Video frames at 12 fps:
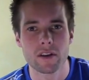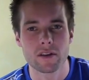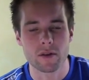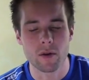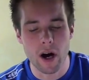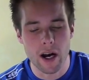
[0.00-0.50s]

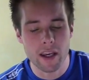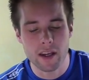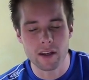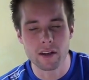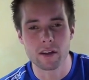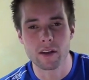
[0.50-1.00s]
so I
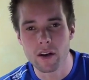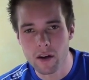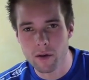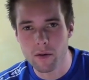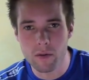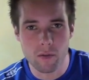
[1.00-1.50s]
can
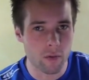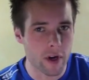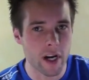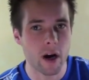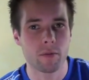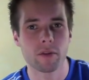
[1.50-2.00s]

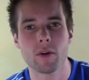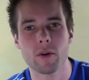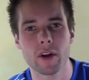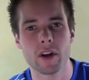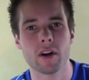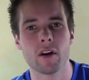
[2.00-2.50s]

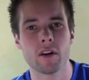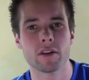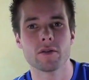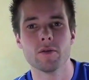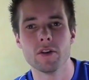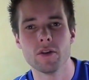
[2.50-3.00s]
re-upload it
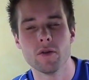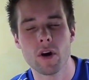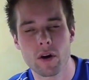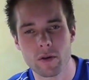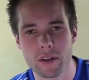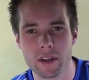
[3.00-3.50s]
onto a new
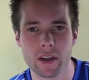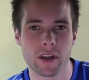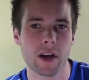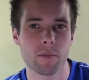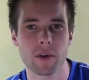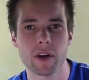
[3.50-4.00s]
host and
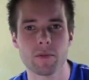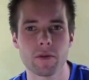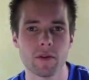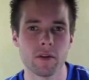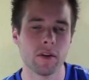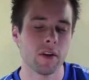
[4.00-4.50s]
get
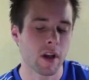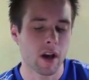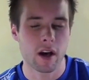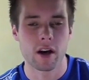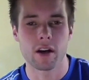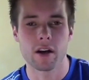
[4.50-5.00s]
people
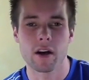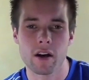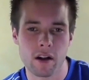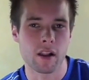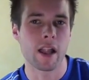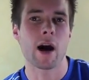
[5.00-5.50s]

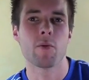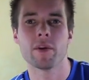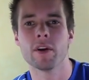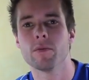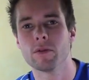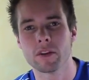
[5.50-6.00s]
allow
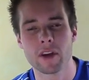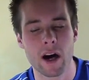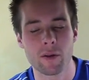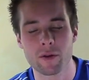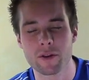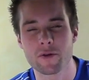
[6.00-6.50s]
people to
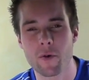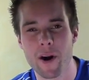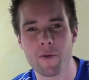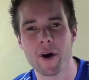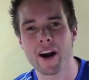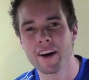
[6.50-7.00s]
download this
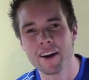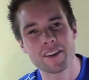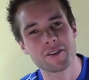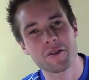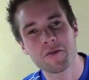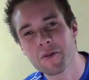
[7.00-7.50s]
right away?
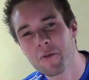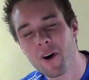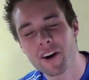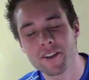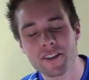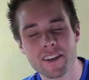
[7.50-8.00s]
So if you're
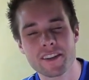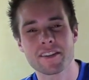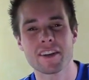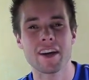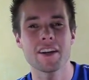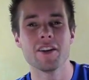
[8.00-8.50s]
watching
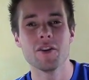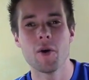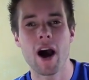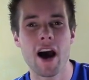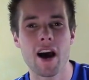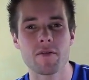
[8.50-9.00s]
this and
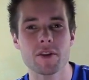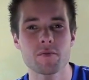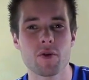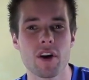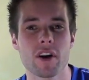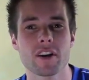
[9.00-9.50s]
you have this
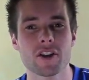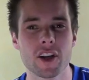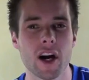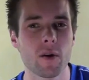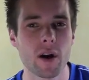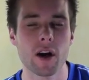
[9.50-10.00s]
product,
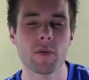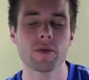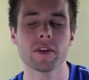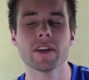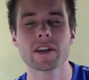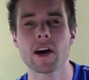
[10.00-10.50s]
shout out,
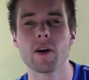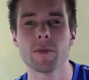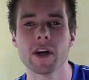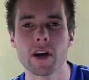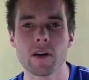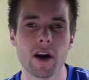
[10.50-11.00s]
please help
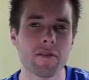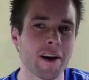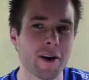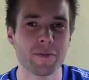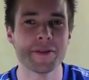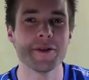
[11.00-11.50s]
me out. I've
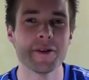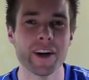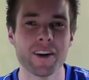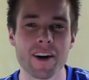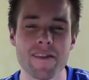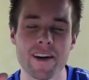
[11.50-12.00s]
helped you
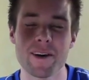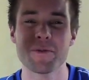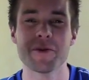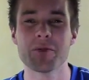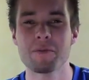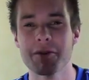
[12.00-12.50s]
out, I've
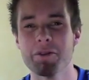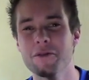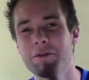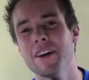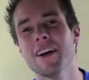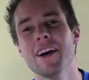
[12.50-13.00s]
helped you
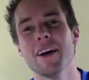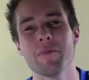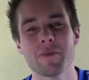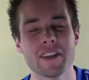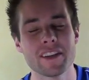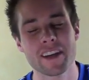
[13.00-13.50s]
improve.
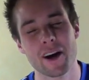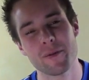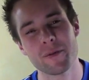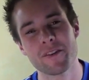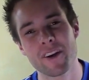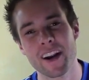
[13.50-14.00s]
Please
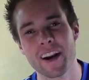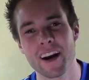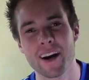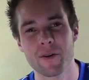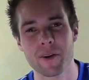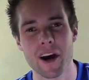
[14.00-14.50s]
help me right
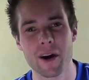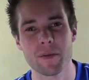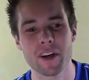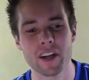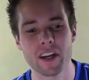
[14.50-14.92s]
now when I'm in